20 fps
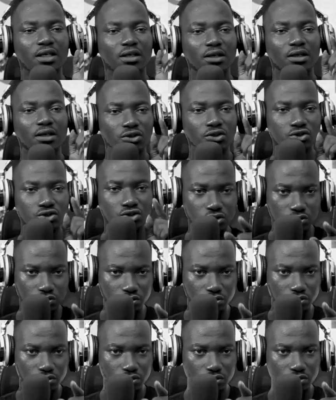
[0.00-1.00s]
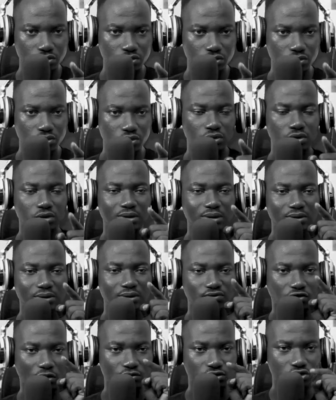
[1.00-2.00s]
you,
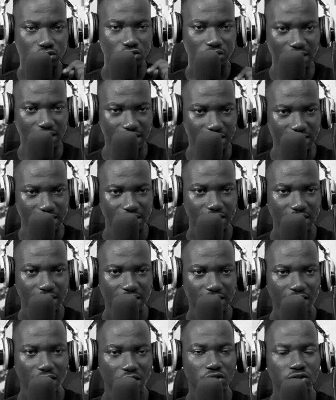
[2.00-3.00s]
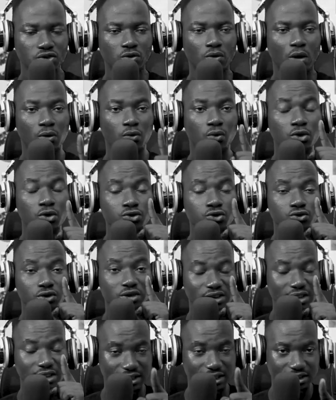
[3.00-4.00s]
from today, you are going to
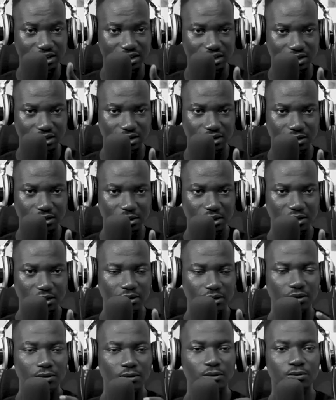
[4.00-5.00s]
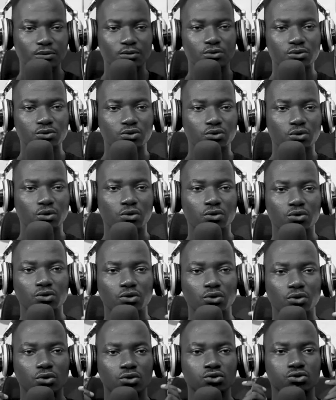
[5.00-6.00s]
change
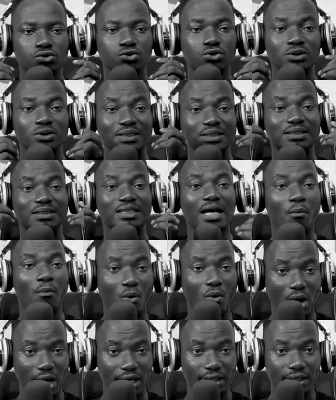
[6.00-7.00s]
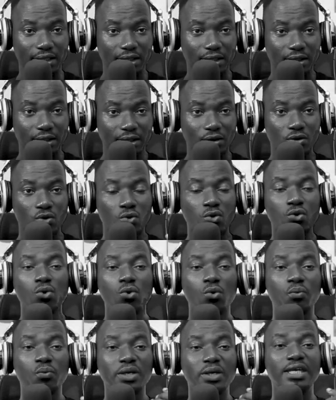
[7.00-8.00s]
to someone
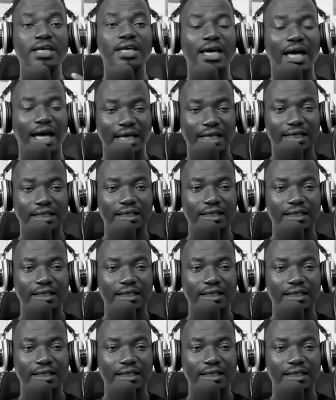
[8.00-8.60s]
who we can